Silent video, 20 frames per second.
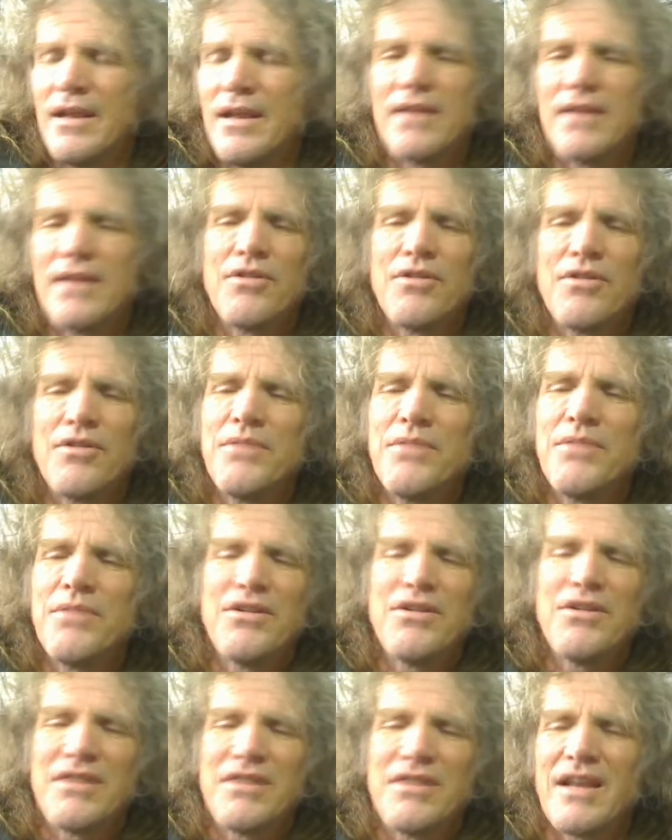And they're only
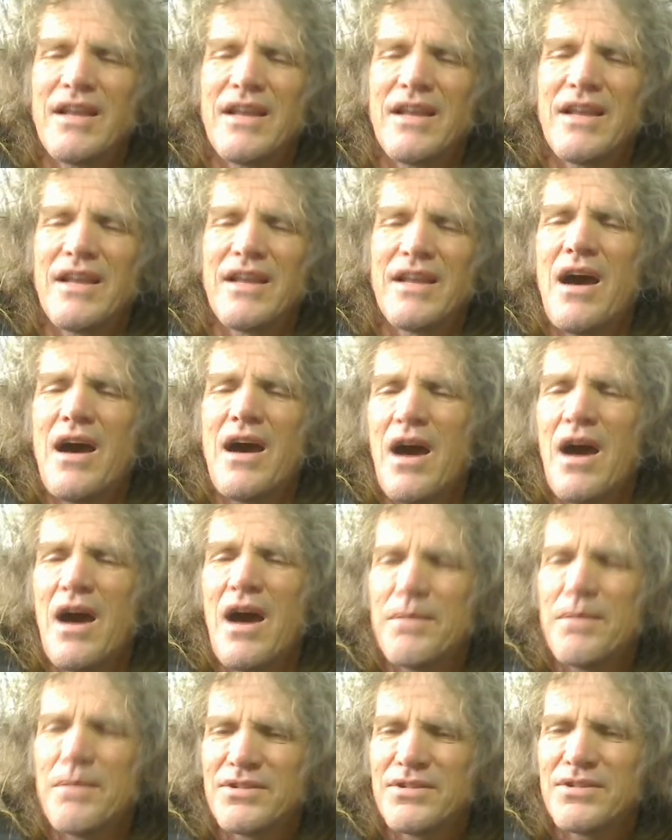good at like
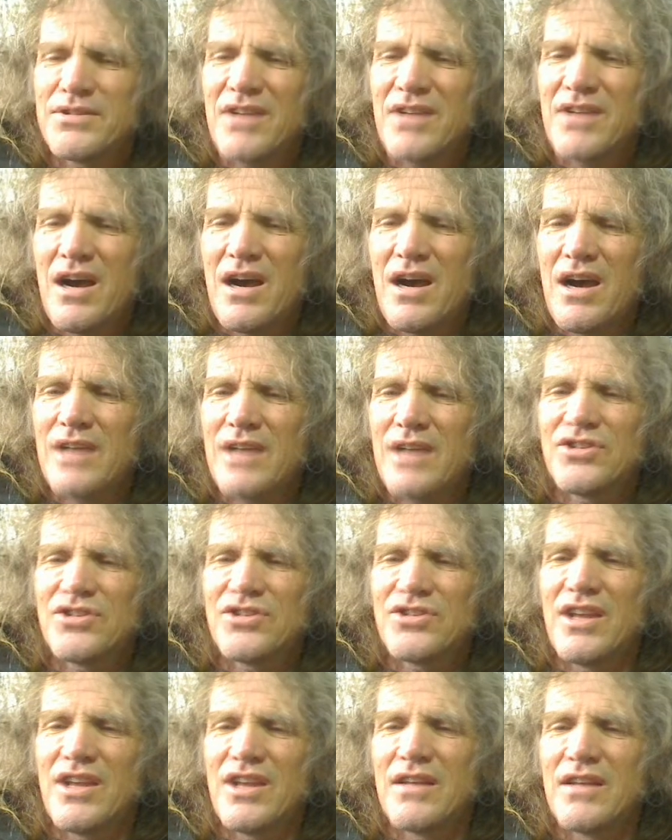
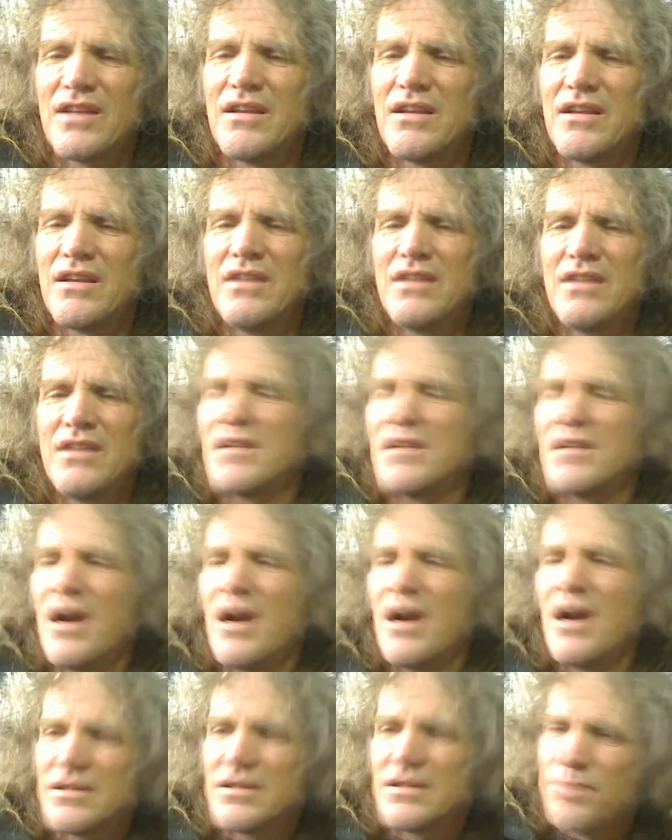hopscotch and
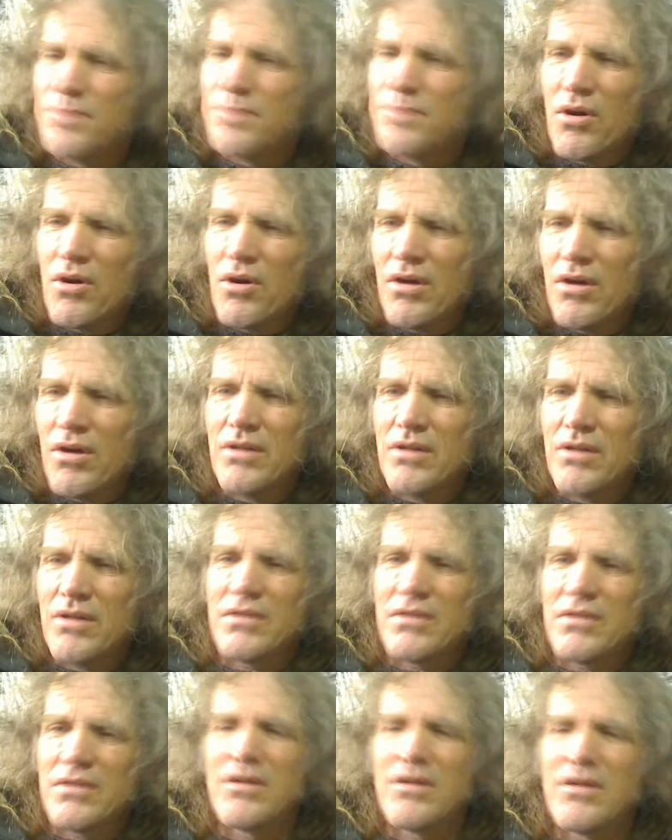
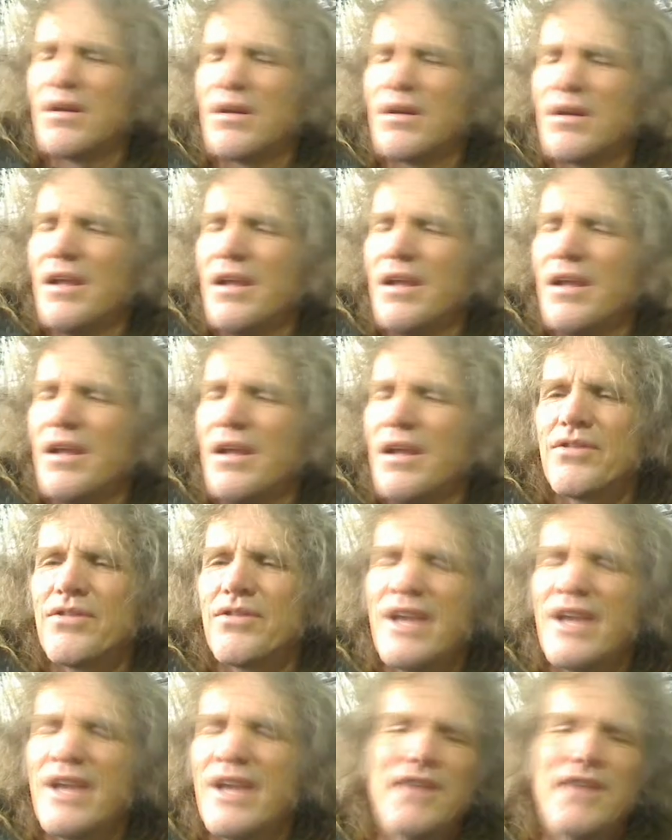dodgeball, or, you know,
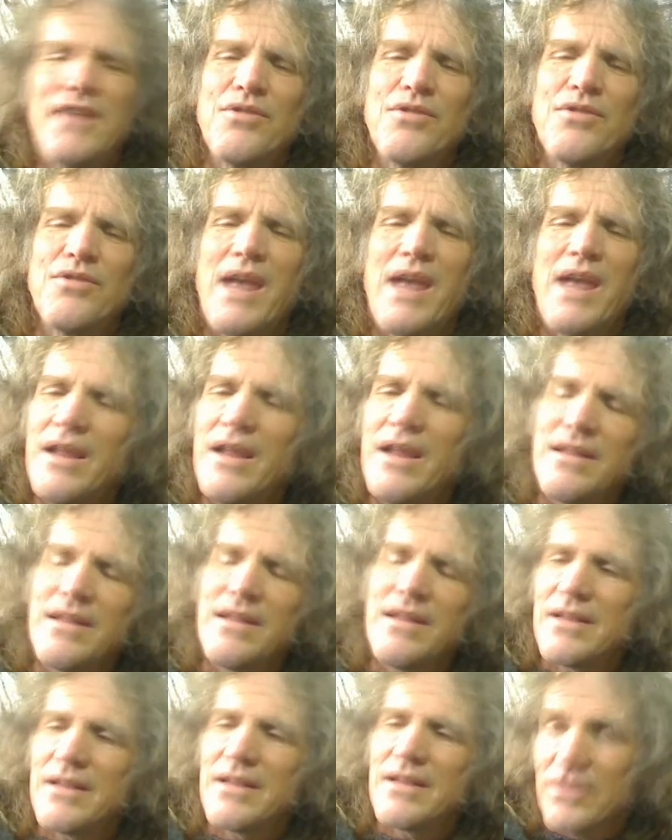they can't do
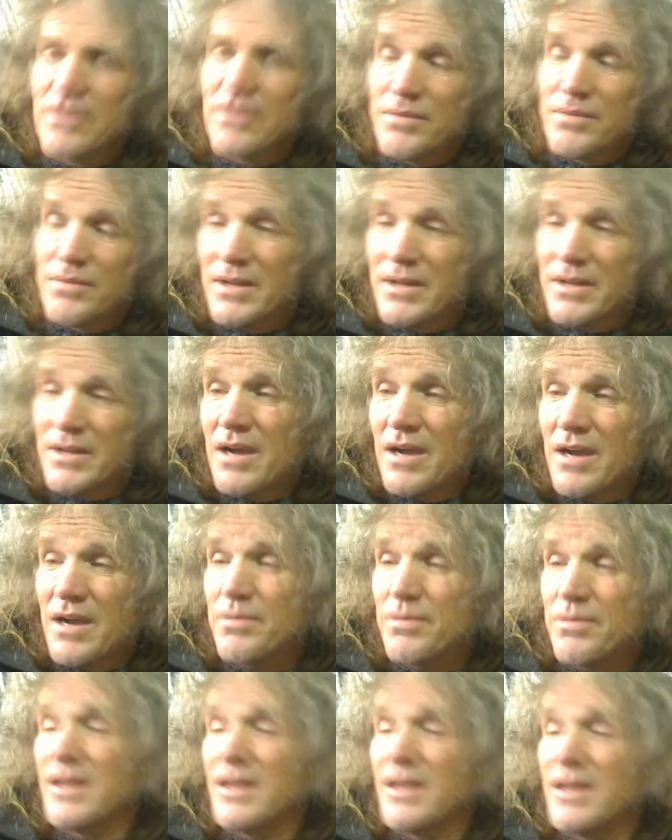anything a little bit
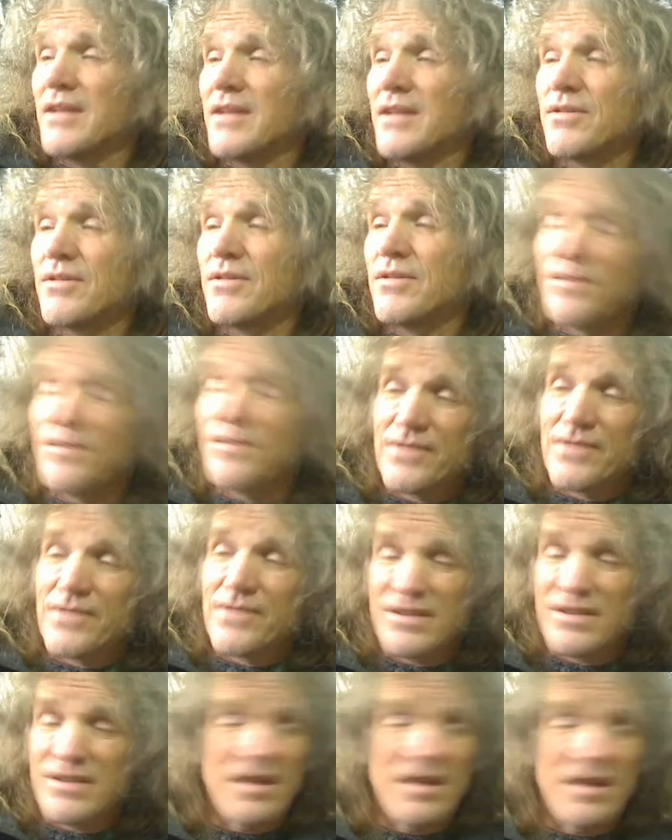complicated or
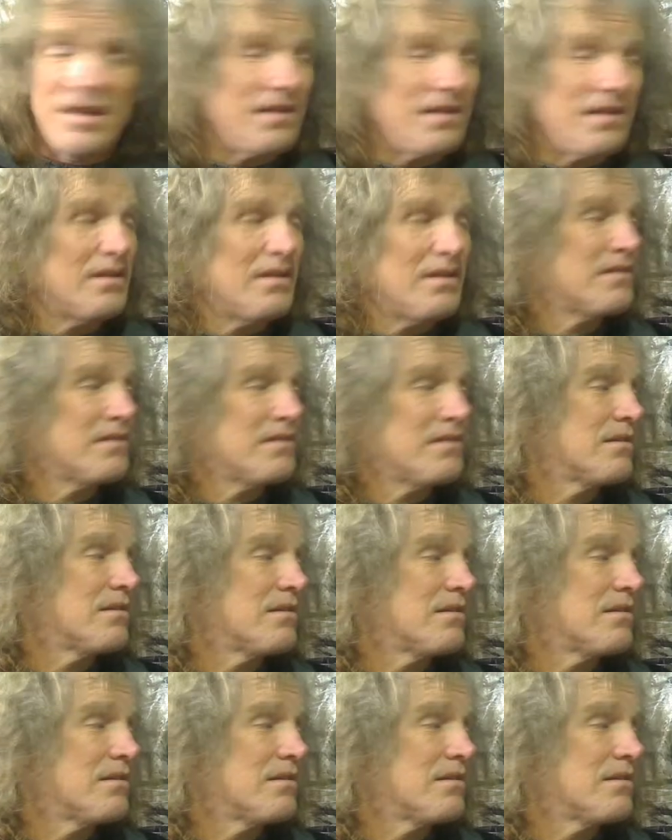sophisticated. And that's the